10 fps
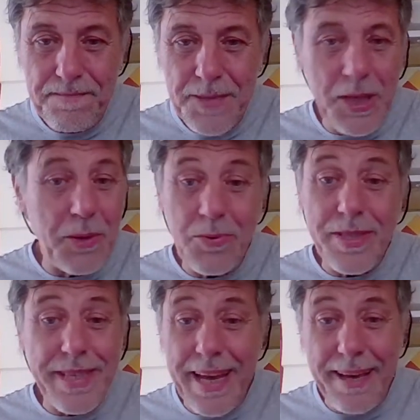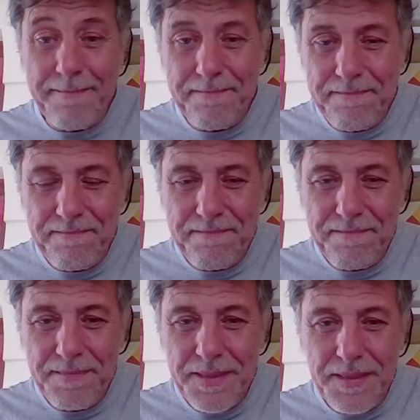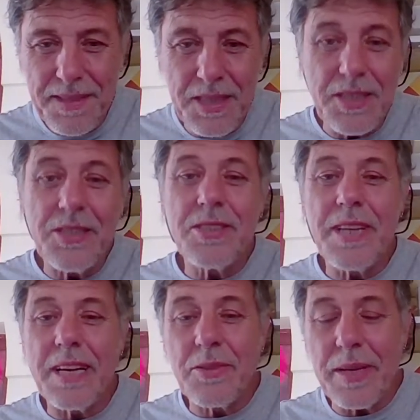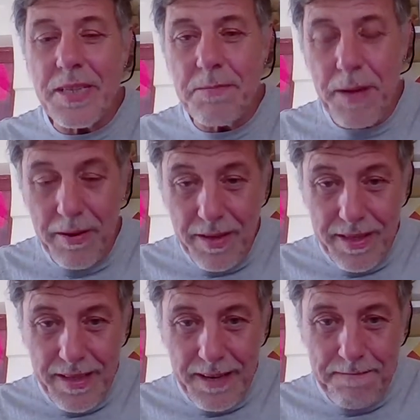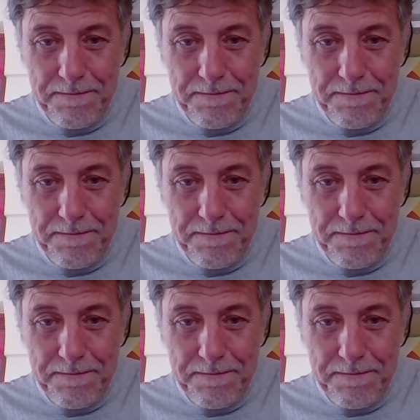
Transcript: You don't see it. You just start to experience it.